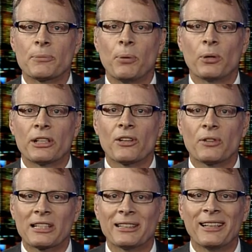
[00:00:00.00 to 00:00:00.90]
support is
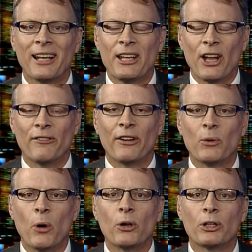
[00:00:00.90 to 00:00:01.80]
obviously, you know, very
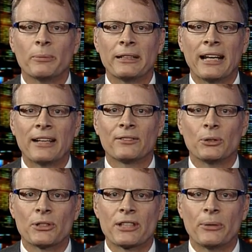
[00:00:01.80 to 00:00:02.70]
welcome. And, and of
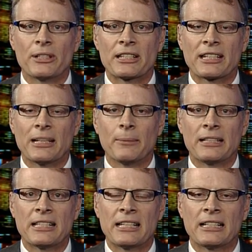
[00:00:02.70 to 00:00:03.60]
course, there is a scheme
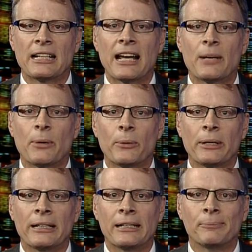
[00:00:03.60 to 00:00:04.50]
existing today where
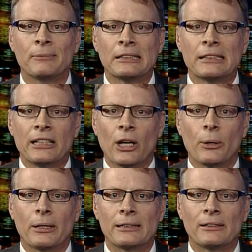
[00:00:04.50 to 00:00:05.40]
we, um, you
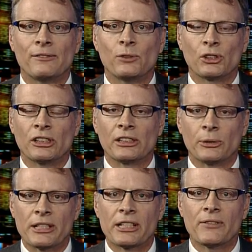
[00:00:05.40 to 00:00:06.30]
know, fortunate to
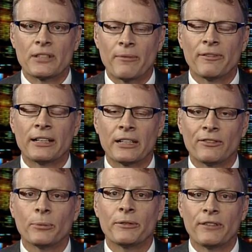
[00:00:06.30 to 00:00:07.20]
receive some funding
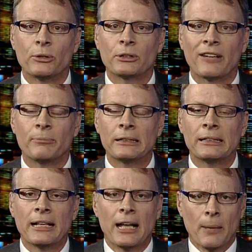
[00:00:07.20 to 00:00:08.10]
from the federal government.
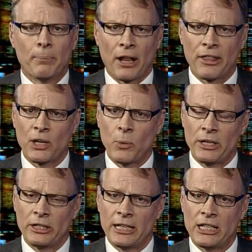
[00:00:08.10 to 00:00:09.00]
But I think when
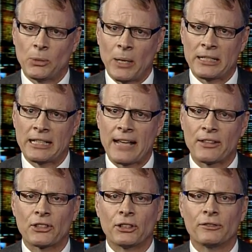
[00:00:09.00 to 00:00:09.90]
you need to undertake the
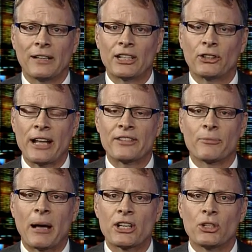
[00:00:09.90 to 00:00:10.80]
sort of uh,
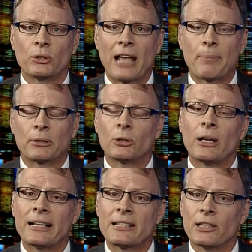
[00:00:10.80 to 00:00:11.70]
transformational capital
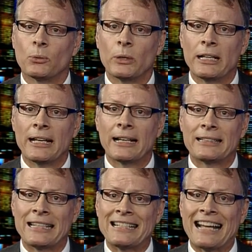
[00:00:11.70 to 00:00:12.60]
raise that we uh,
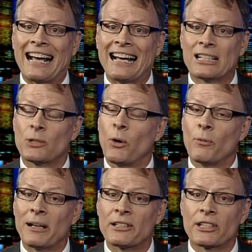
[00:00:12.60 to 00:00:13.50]
did uh, 12
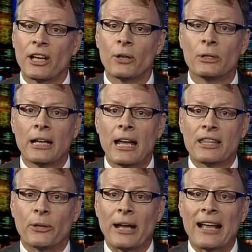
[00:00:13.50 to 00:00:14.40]
months ago,
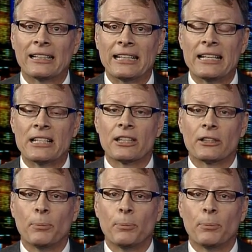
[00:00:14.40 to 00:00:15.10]
the reality is that the